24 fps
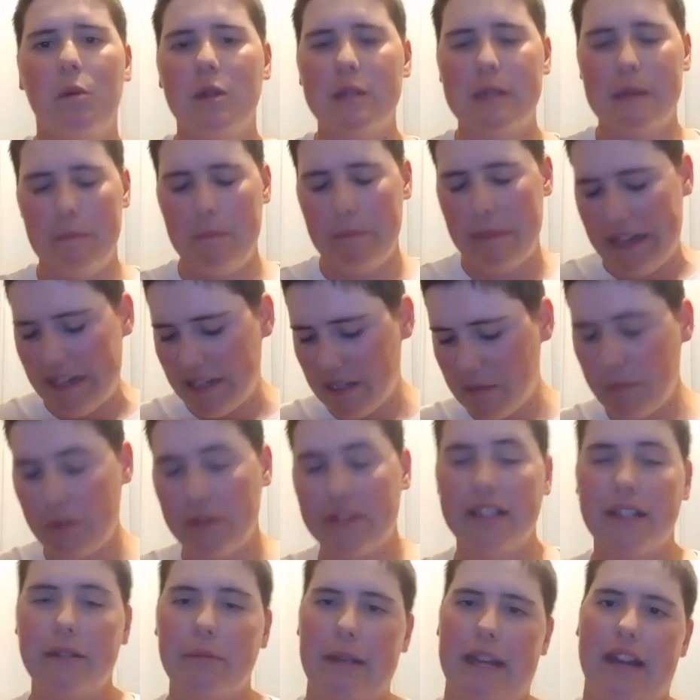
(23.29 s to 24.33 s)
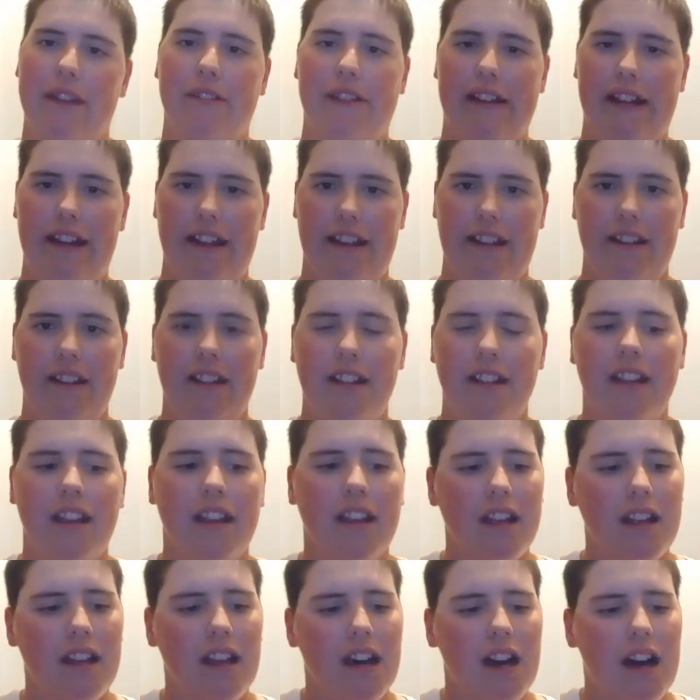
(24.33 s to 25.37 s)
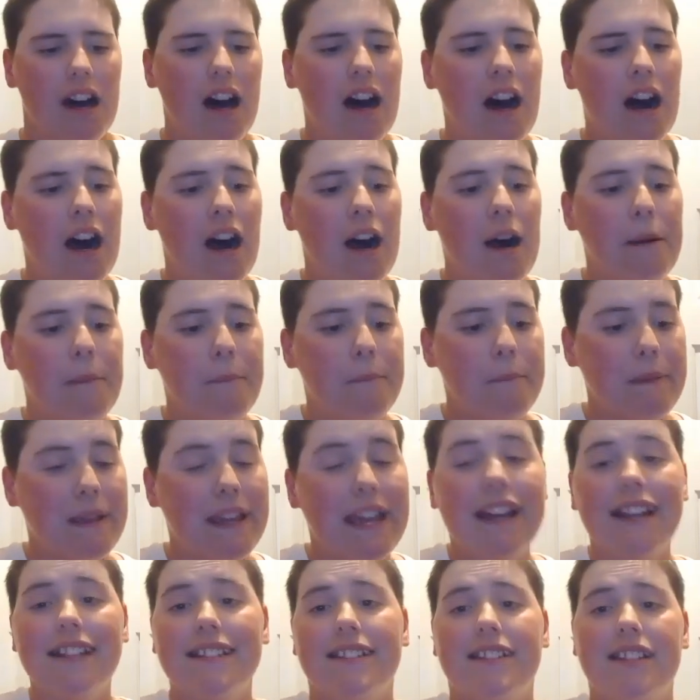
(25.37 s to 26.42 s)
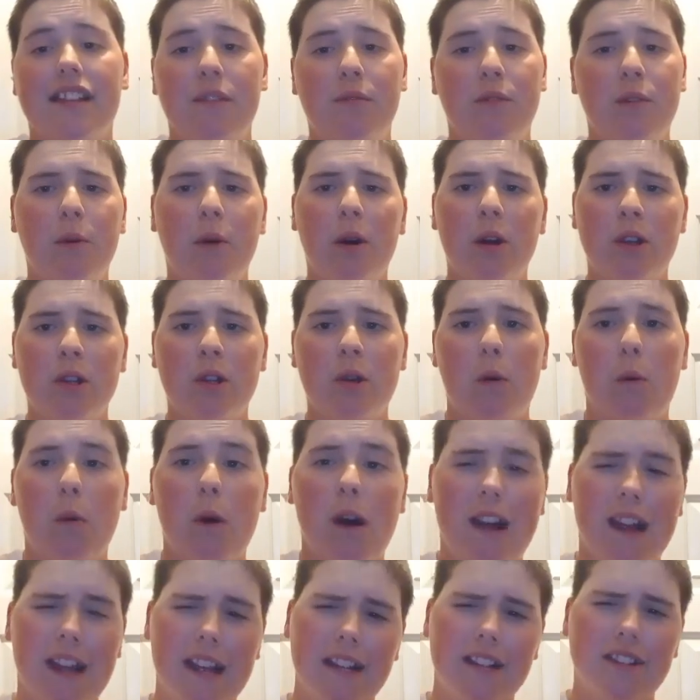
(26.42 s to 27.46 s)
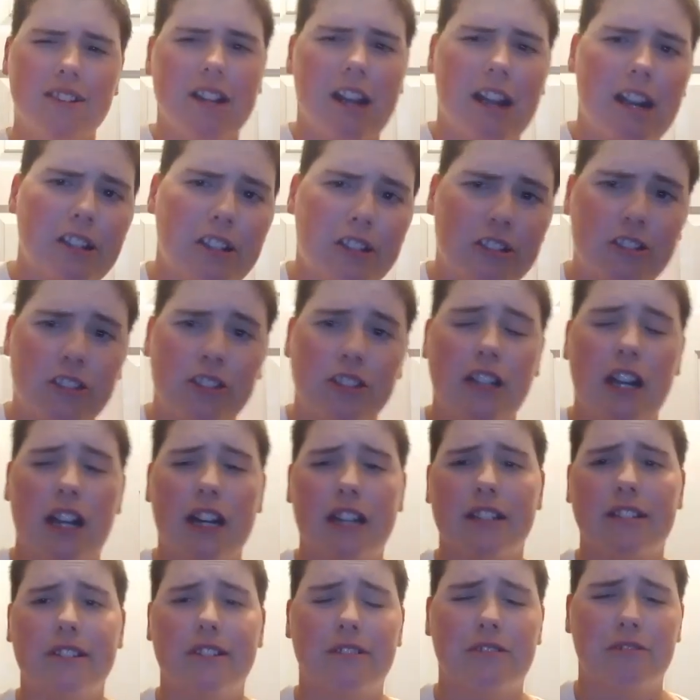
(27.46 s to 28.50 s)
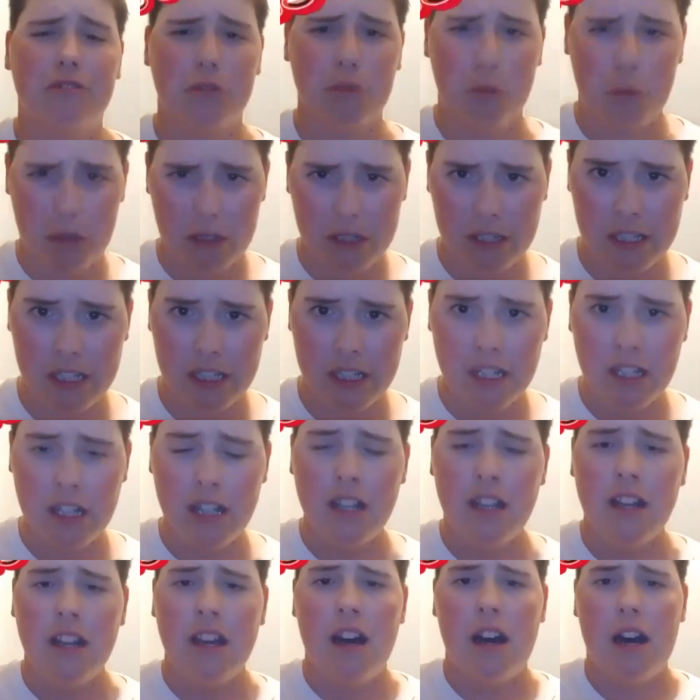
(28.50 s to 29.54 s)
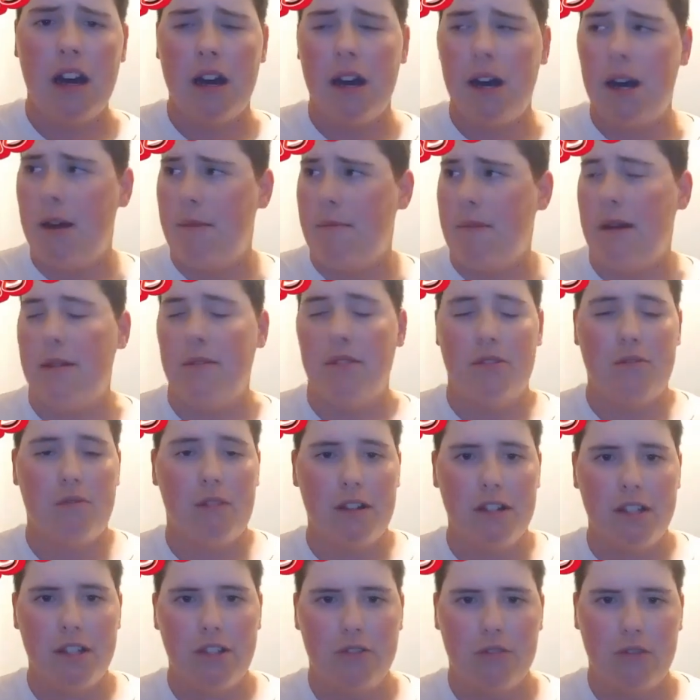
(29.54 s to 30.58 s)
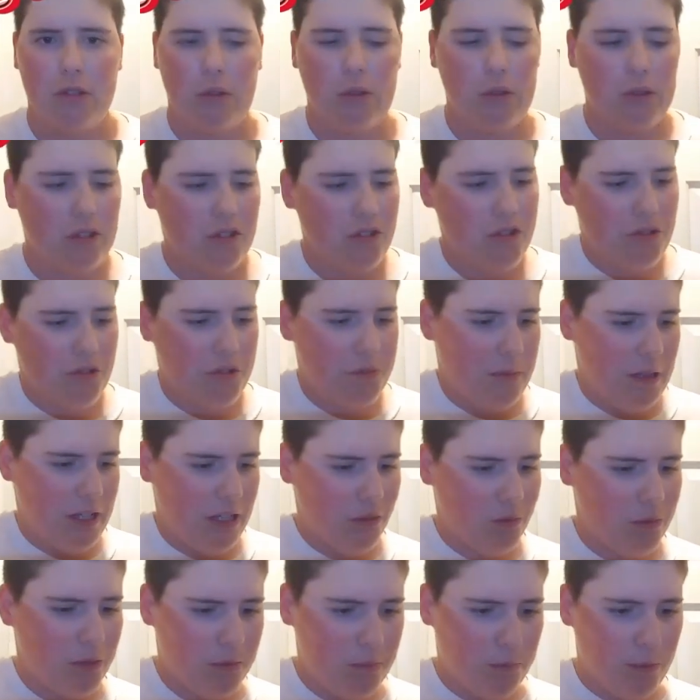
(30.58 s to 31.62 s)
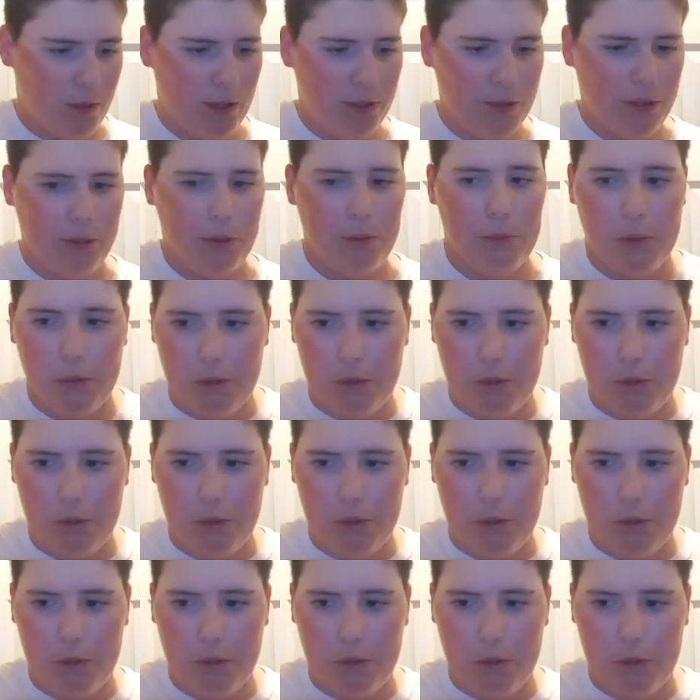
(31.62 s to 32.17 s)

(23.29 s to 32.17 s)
was the best birthday we ever had. Yes, if you want to know what age I turned 20. I'm 20 years old. This was my twin brother,